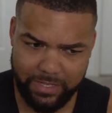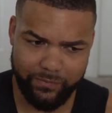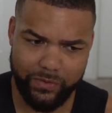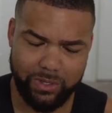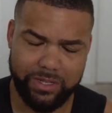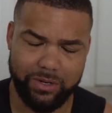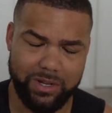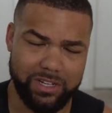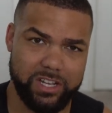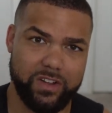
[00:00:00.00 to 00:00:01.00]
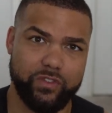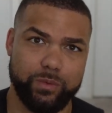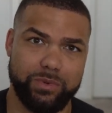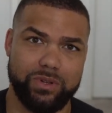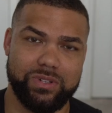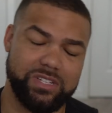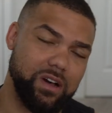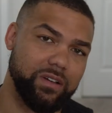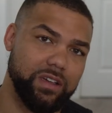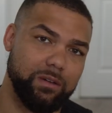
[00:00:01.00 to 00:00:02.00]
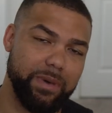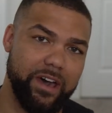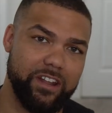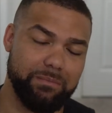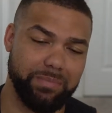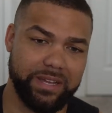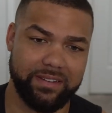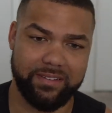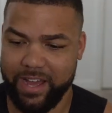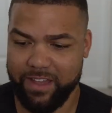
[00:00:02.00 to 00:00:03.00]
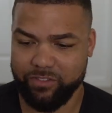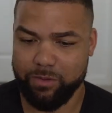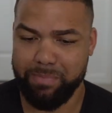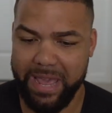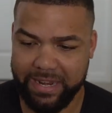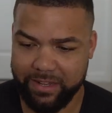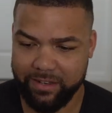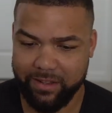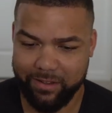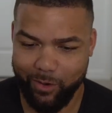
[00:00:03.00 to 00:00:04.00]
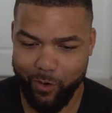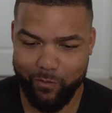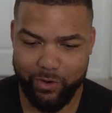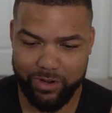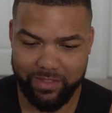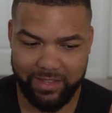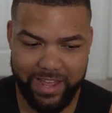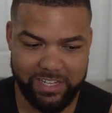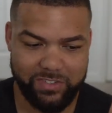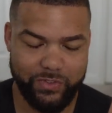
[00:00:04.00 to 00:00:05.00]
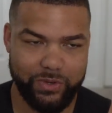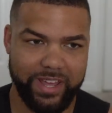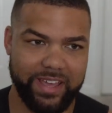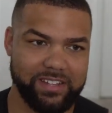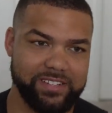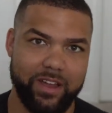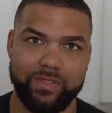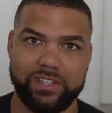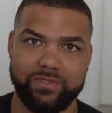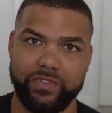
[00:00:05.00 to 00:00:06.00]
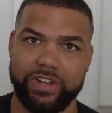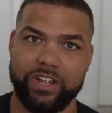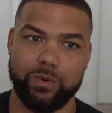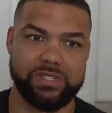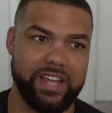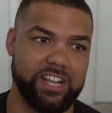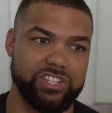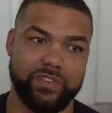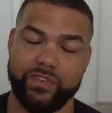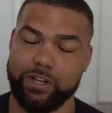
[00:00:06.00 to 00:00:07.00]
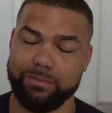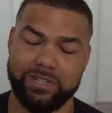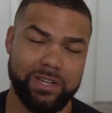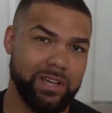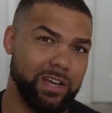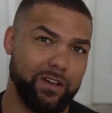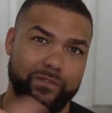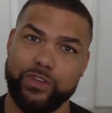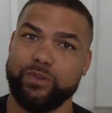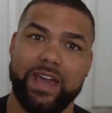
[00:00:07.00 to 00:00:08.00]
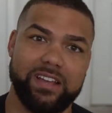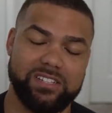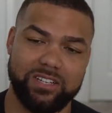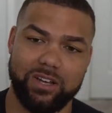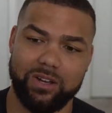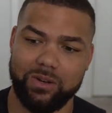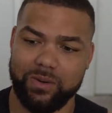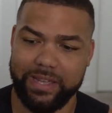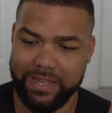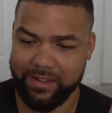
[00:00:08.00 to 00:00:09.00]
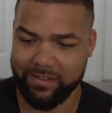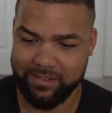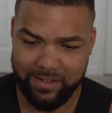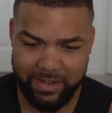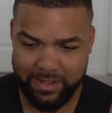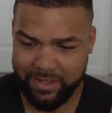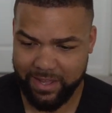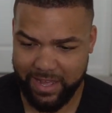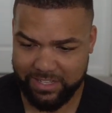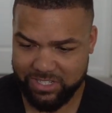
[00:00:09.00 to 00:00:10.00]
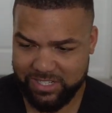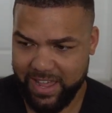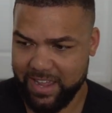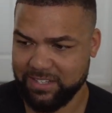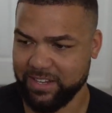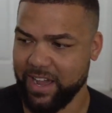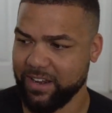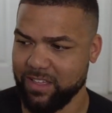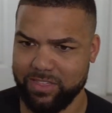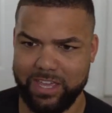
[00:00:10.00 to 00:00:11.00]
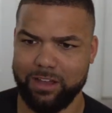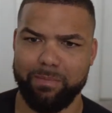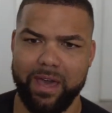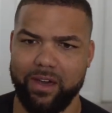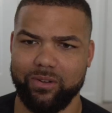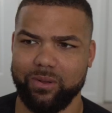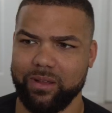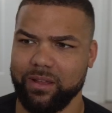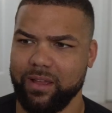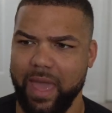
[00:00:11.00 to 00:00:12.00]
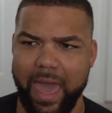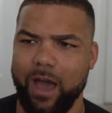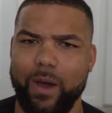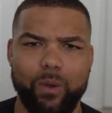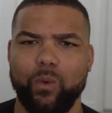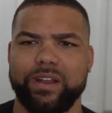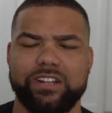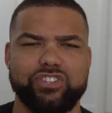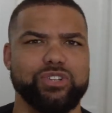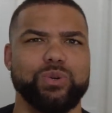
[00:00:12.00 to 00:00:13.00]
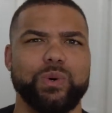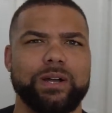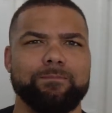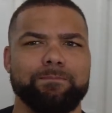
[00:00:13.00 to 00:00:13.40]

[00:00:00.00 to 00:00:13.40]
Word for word: I feel a little uncomfortable talking about it, but I've debated over the last few days. Now, this video was actually filmed a few days ago, and I just had to kind of think about how I wanted to